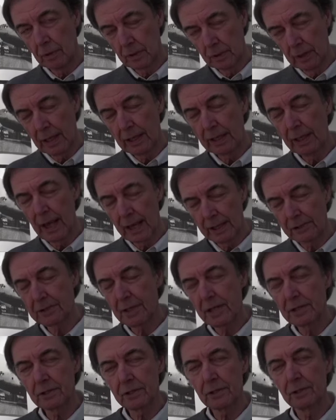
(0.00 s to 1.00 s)
getting
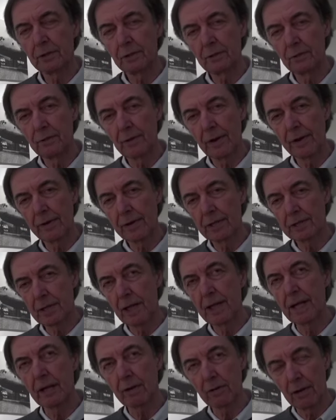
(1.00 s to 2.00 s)
access to various
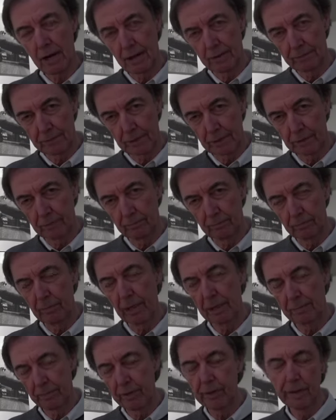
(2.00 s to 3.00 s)
aircraft and
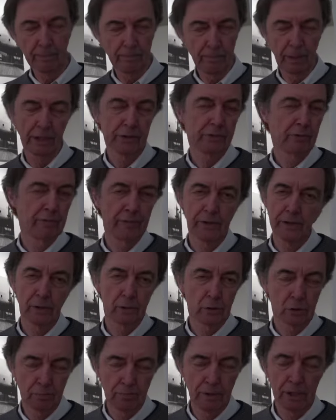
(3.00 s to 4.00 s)
military
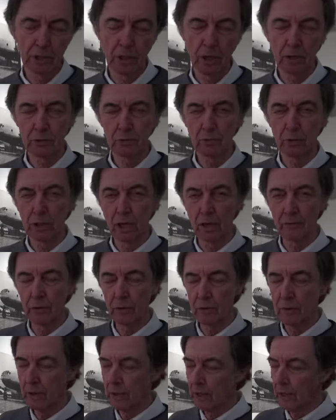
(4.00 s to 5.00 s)
vehicles, missiles and what have
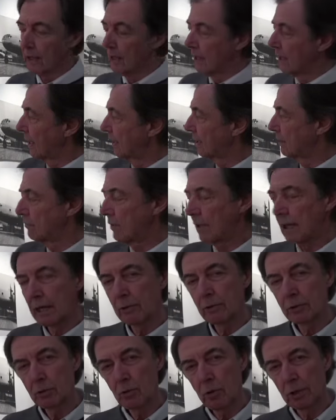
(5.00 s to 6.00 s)
you. And it really
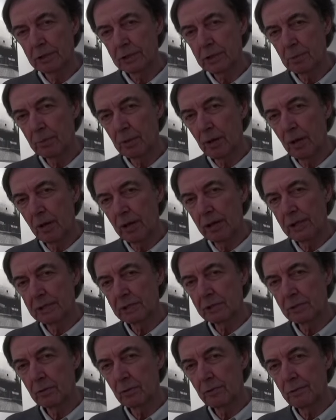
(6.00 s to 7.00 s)
was quite a surprise
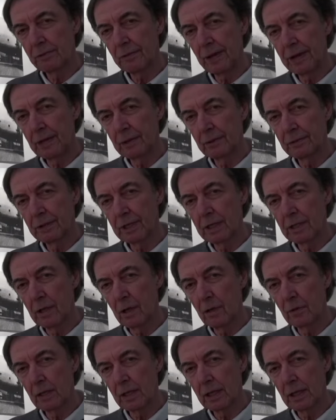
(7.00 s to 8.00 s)
to have found the
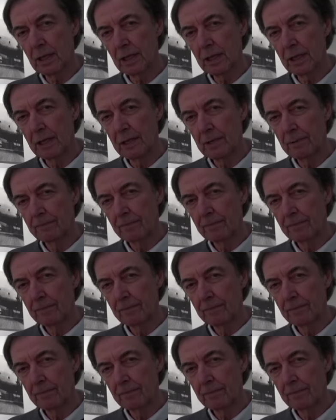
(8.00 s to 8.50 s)
Enola Gay